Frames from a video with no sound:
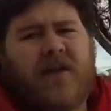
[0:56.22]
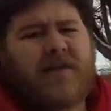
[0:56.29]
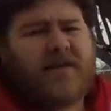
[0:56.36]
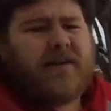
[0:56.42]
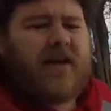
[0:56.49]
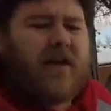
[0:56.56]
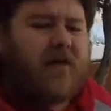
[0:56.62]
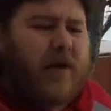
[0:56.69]

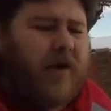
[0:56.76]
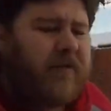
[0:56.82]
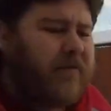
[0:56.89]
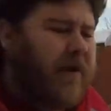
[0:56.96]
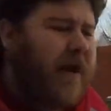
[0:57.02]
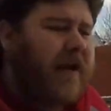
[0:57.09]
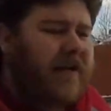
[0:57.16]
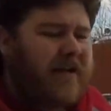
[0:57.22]
Steer away from
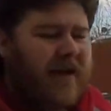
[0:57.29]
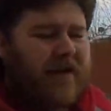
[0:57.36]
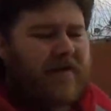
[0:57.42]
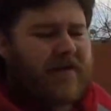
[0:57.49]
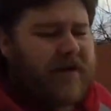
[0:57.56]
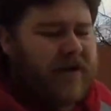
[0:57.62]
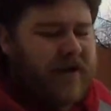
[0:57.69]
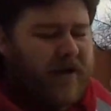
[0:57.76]

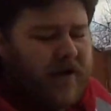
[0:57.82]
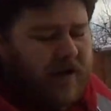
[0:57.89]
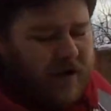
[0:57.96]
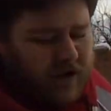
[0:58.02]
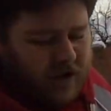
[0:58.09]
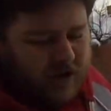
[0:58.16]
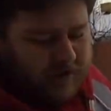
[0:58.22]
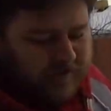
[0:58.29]
negativity, you
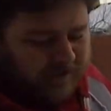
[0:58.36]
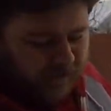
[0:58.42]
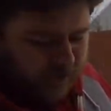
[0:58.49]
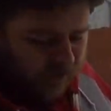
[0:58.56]
know,